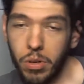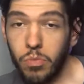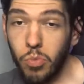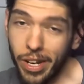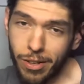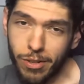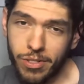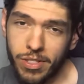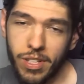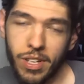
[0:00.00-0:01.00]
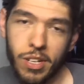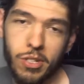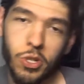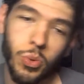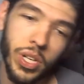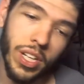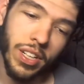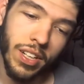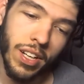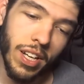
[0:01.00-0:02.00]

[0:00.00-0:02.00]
writers doing